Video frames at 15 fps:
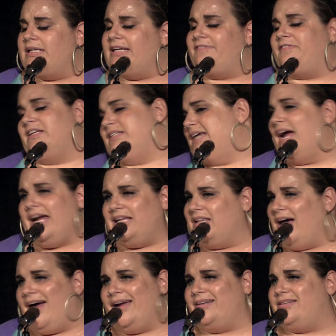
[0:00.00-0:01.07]
if the
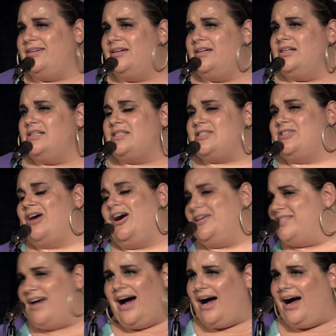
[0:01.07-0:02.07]
daylight starts